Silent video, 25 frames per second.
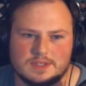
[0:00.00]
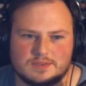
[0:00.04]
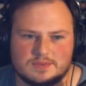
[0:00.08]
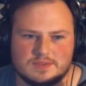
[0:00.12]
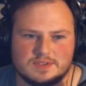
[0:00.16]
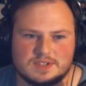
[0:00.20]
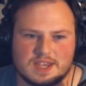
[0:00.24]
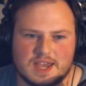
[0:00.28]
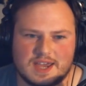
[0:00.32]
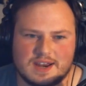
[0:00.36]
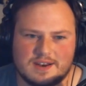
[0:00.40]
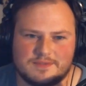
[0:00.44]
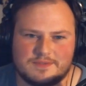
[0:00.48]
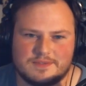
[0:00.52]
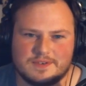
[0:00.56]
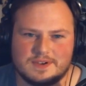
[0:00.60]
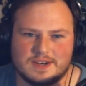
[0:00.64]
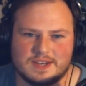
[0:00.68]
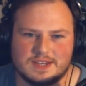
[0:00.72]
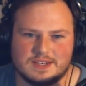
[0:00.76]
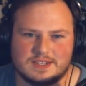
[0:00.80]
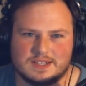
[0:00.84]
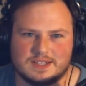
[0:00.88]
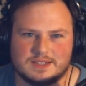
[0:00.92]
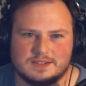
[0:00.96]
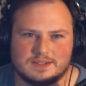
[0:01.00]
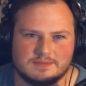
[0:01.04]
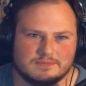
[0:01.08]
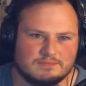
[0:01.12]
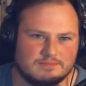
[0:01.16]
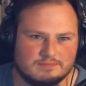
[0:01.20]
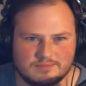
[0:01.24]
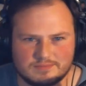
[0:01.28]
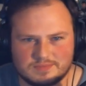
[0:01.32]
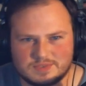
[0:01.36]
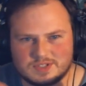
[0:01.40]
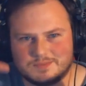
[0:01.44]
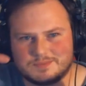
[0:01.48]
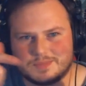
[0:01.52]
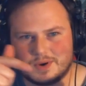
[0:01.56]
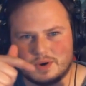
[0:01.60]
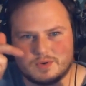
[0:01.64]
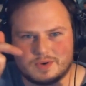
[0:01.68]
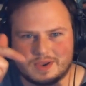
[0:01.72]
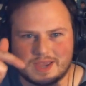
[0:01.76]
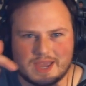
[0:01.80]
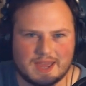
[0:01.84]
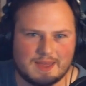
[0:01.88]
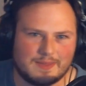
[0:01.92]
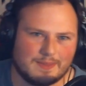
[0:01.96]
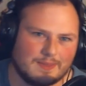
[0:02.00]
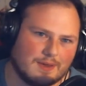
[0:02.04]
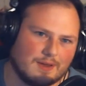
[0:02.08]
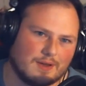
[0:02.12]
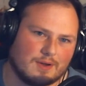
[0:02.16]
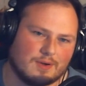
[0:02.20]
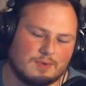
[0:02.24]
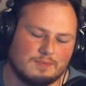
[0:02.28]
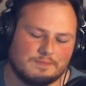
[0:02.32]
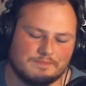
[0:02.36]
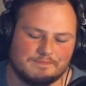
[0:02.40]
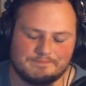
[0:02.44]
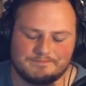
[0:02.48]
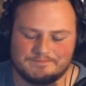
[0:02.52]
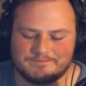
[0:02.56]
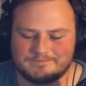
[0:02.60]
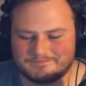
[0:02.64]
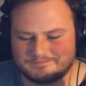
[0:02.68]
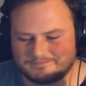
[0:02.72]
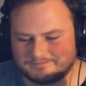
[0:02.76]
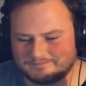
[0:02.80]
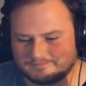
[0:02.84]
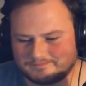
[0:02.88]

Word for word: This was kind of funny to, to poke at, though.